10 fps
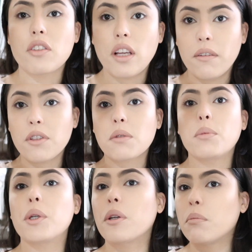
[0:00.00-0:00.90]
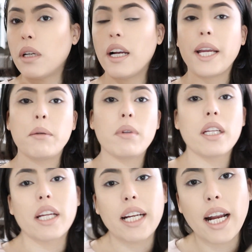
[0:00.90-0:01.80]
I also have this mirror behind me,
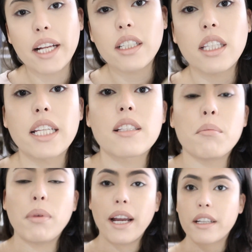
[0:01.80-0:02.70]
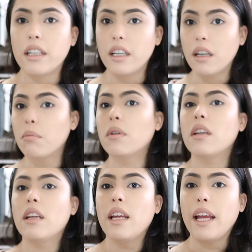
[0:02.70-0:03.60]
and I kind of like to back up
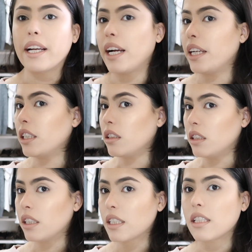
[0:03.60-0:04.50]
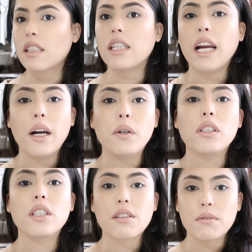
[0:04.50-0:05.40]
and kind of look to see how it
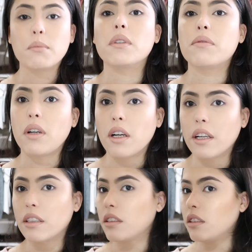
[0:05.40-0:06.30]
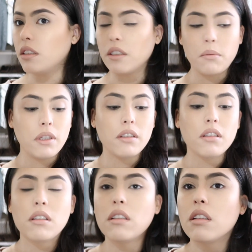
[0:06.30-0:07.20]
looks from afar. Do you know what I mean?